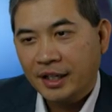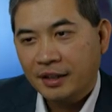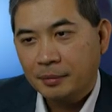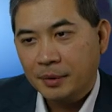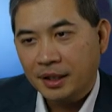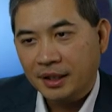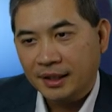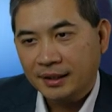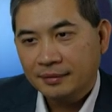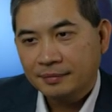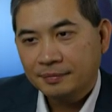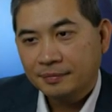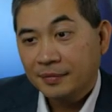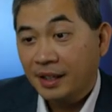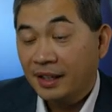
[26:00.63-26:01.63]
of money.
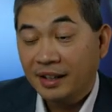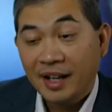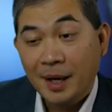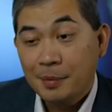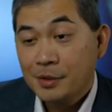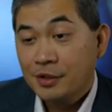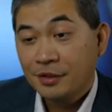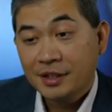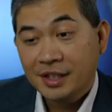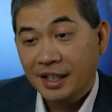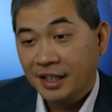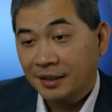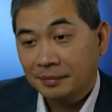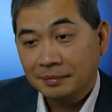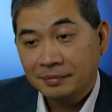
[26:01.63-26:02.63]
Hey, it happens all the
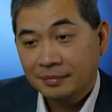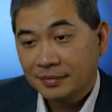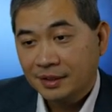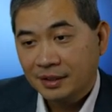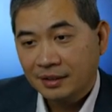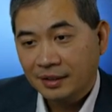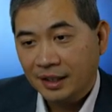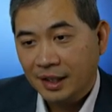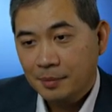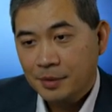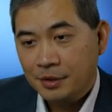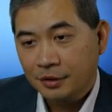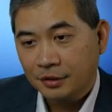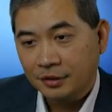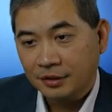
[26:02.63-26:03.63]
time.
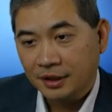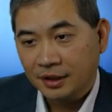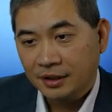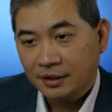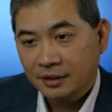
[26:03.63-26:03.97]
Absolutely.